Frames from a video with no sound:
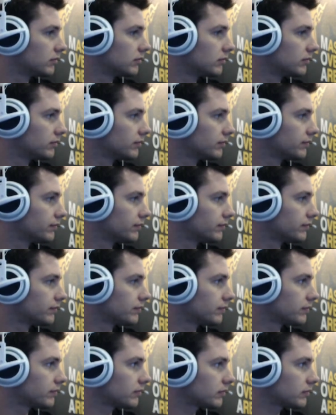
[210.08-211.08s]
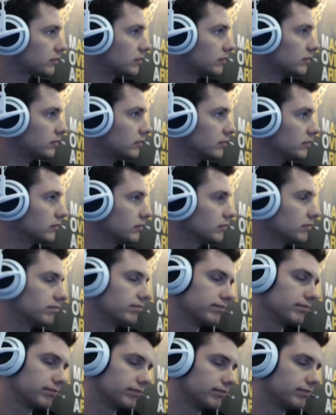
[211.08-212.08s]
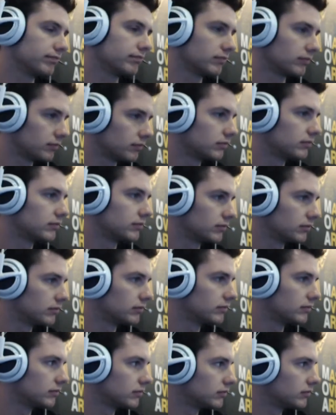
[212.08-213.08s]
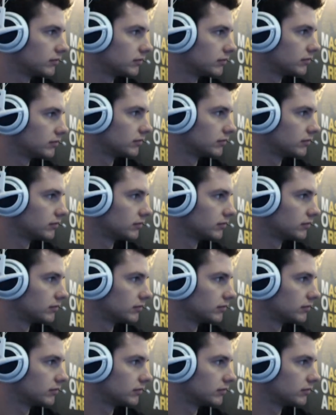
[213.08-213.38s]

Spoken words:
[no speech]